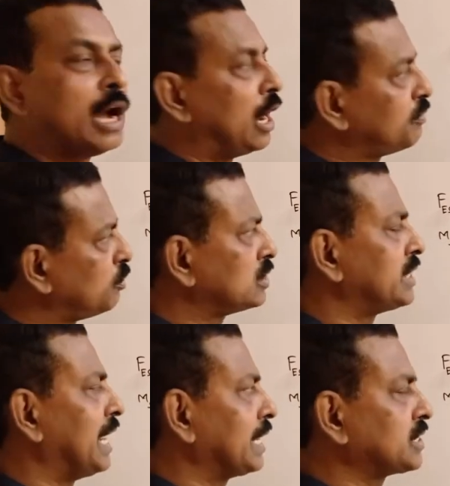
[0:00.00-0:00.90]
Of course, the
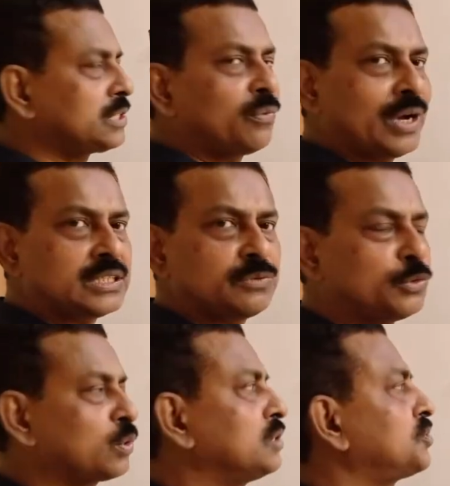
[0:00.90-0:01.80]
direction wise, if
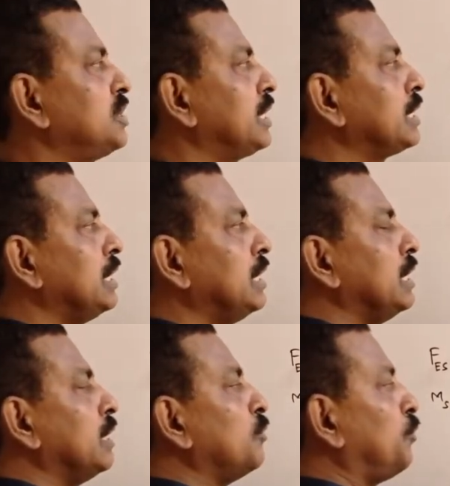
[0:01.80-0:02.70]
you consider,
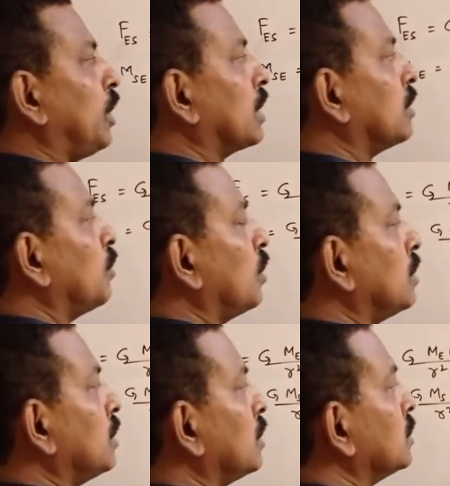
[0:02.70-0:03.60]
for
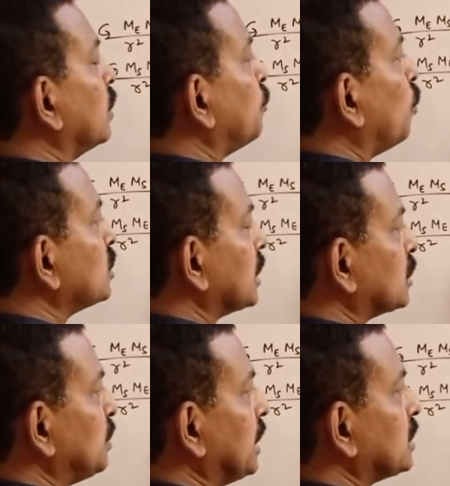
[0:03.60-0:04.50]
the force
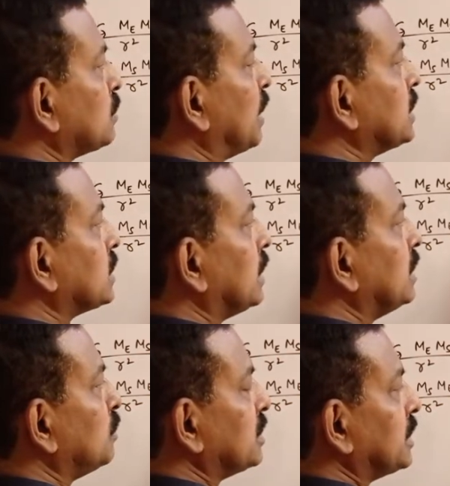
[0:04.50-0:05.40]
experienced by Sun,
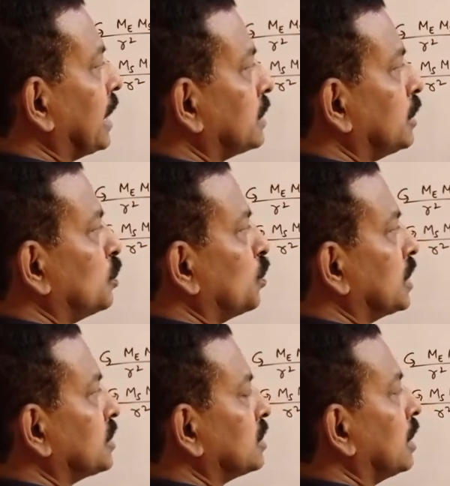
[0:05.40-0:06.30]
it is directed
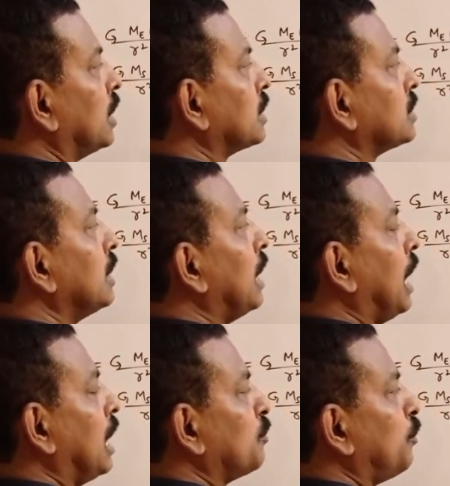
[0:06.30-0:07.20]
towards the Earth,
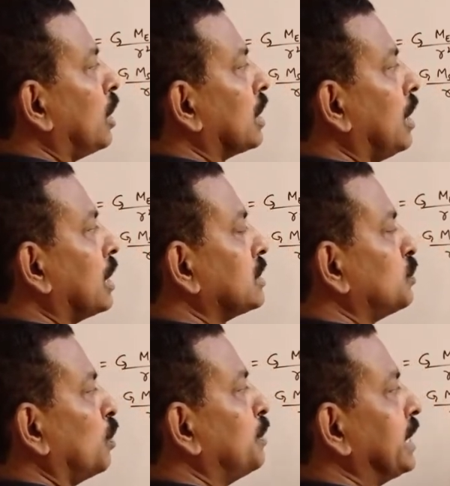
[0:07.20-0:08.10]
and for Earth it
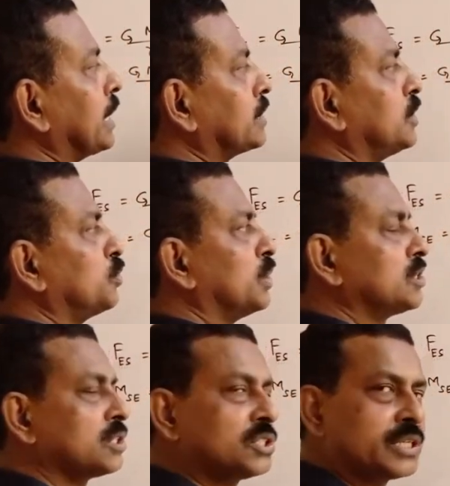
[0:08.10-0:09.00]
will be directed
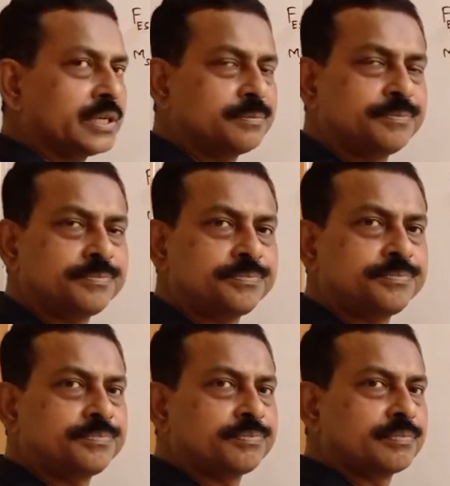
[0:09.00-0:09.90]
towards the Sun.
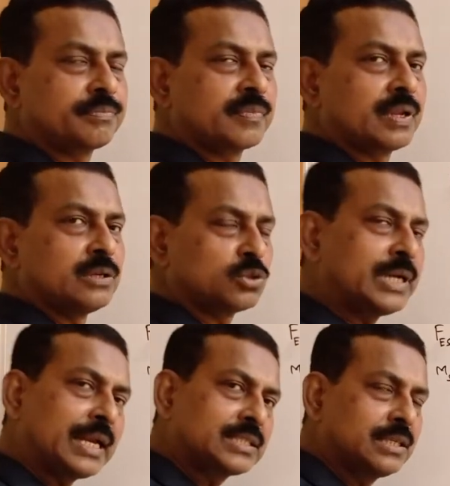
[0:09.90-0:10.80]
So
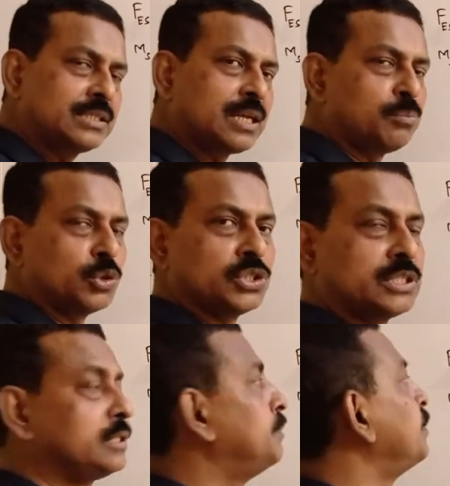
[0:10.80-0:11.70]
direction is
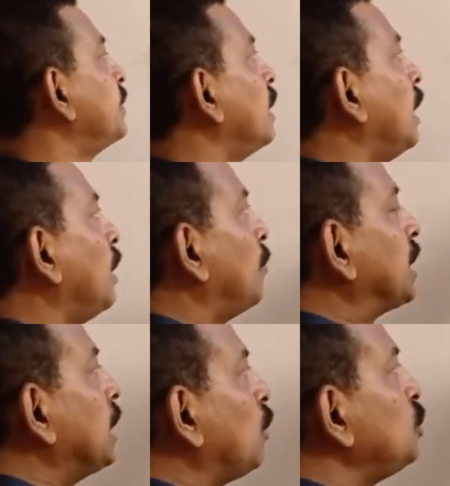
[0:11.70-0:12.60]
opposite.
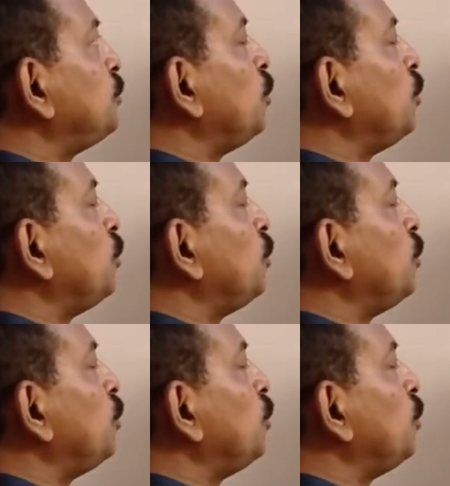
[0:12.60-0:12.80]
But now if